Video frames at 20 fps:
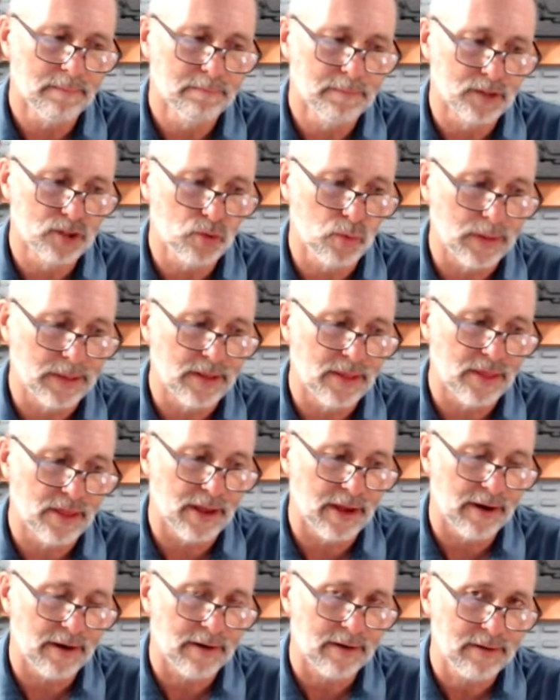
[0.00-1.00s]
Between
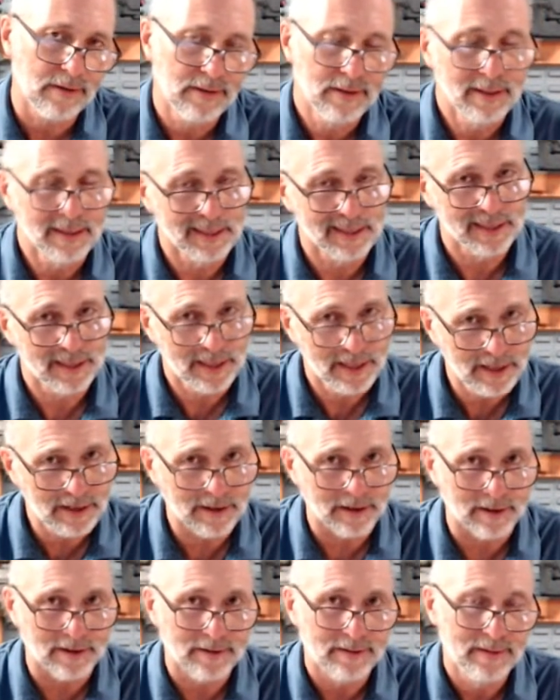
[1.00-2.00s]
there and
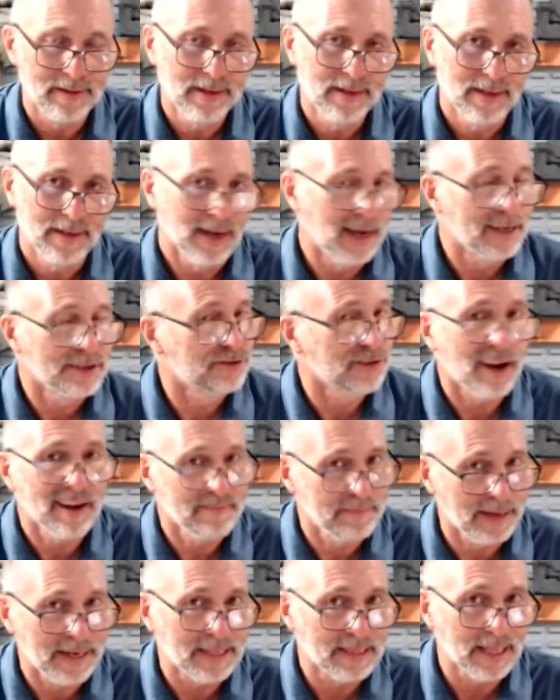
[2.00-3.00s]
here, I drive
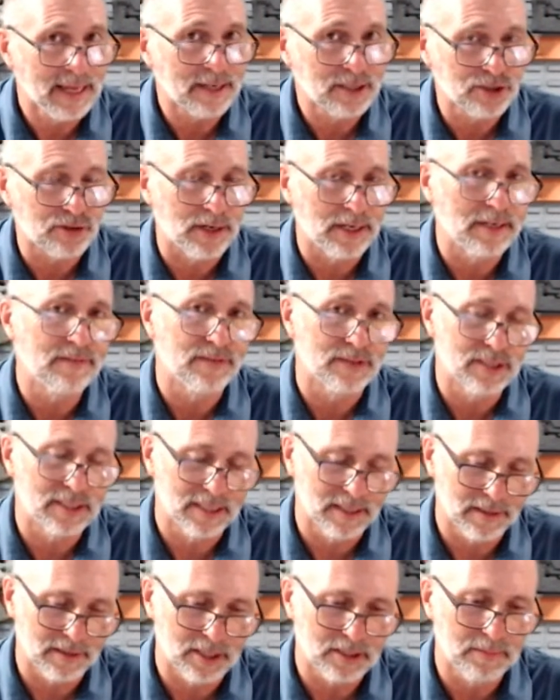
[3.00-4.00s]
by a lot of training
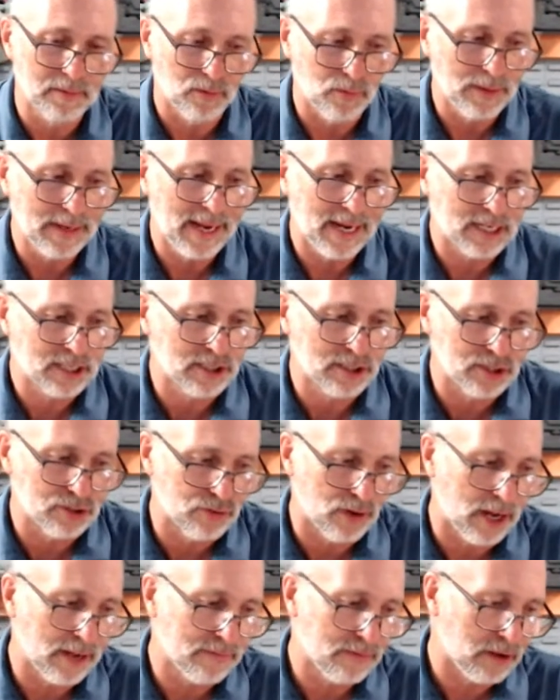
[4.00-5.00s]
facilities, but we actually
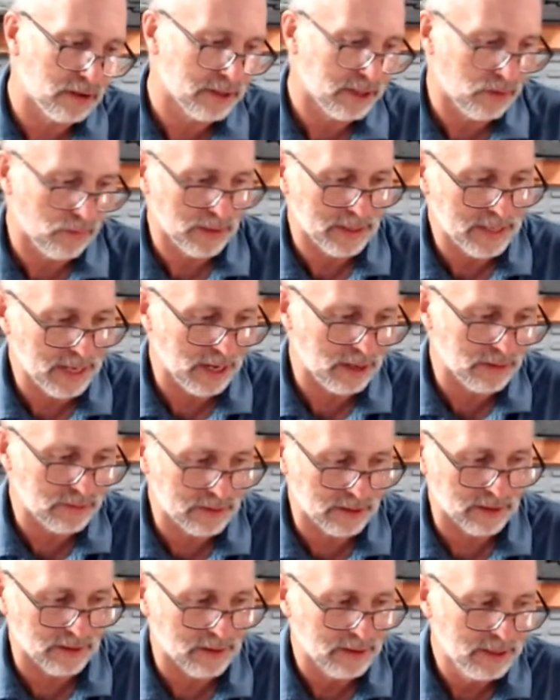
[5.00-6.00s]
drive all that way down
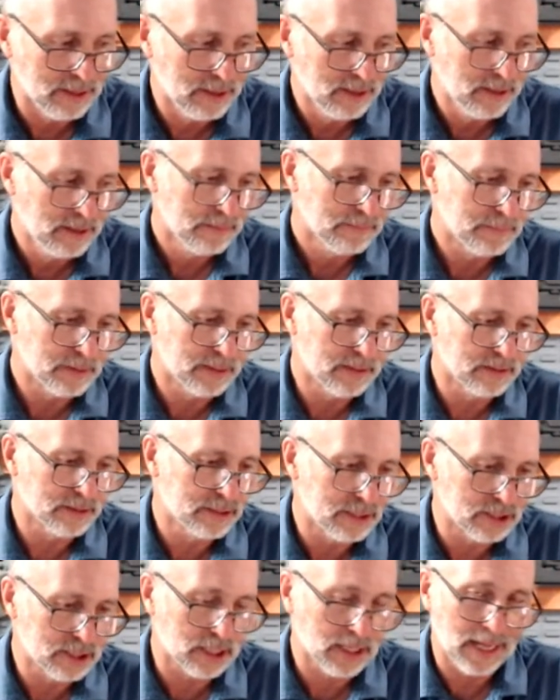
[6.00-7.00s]
there because
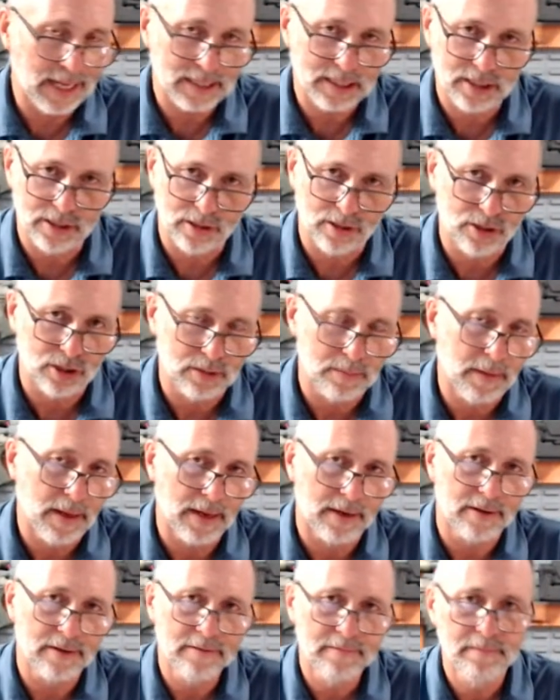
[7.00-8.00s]
his classes are just
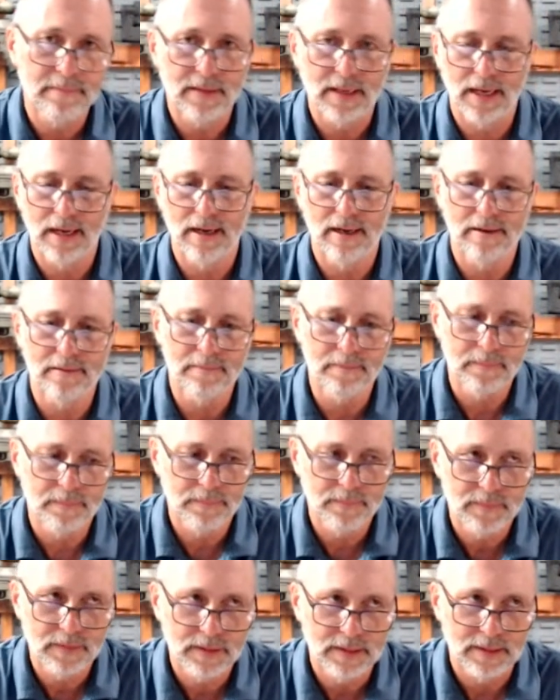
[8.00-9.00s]
better.
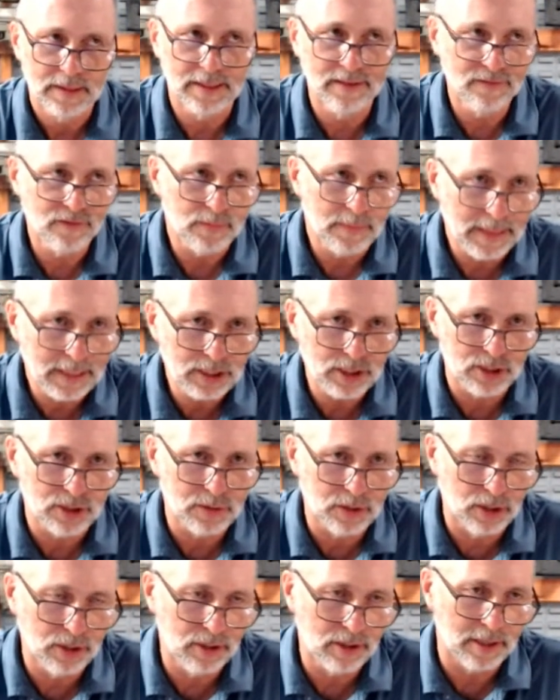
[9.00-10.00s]
The information is
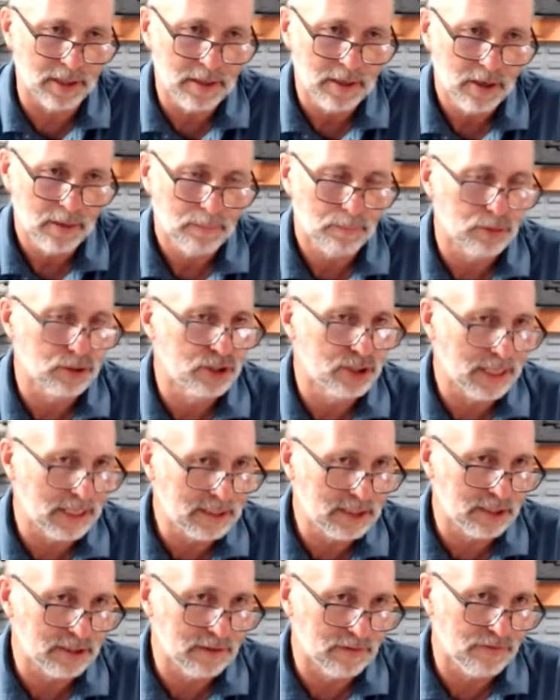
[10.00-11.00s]
good,
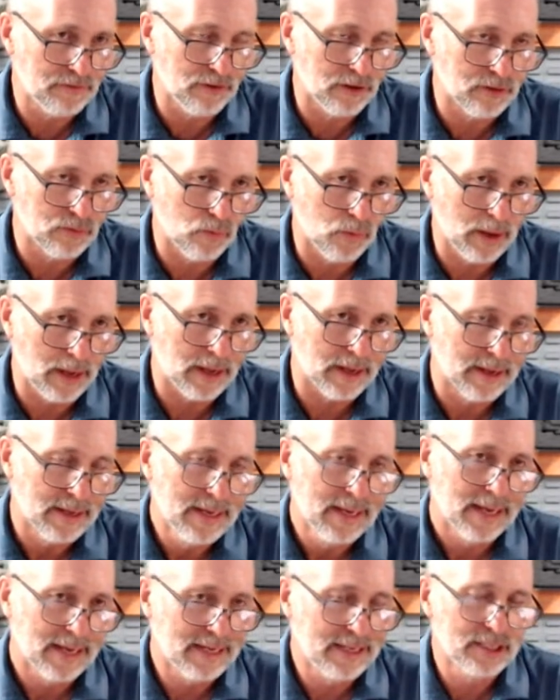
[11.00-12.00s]
presented in a fun way,
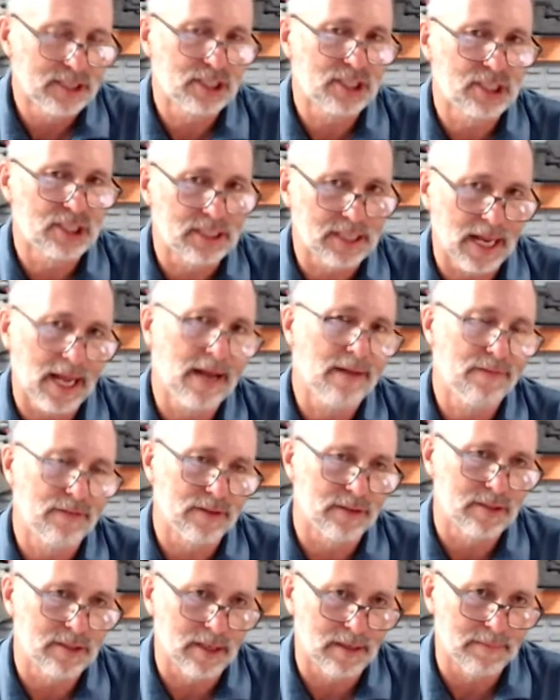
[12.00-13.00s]
and his staff
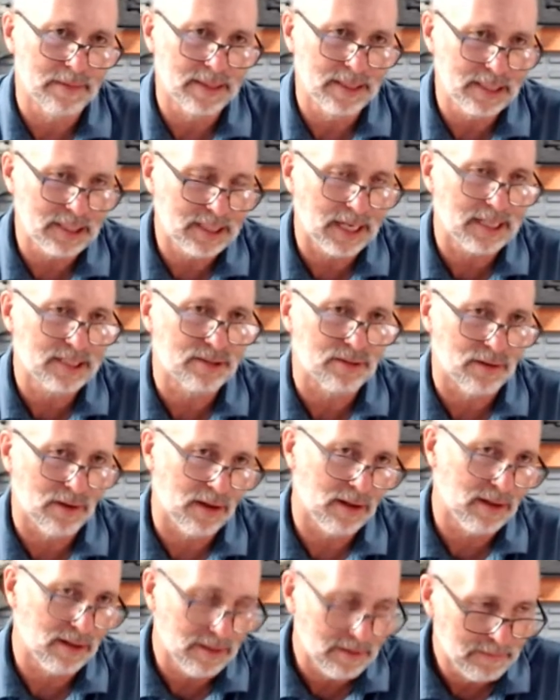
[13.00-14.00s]
is, I mean, these guys are
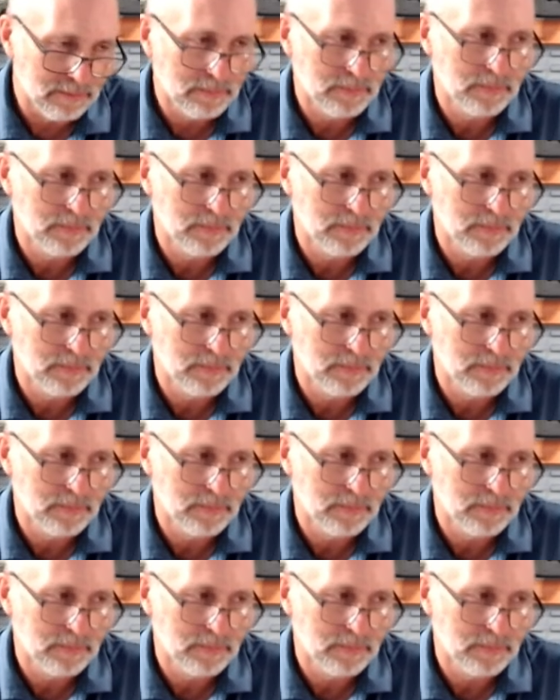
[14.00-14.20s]
all,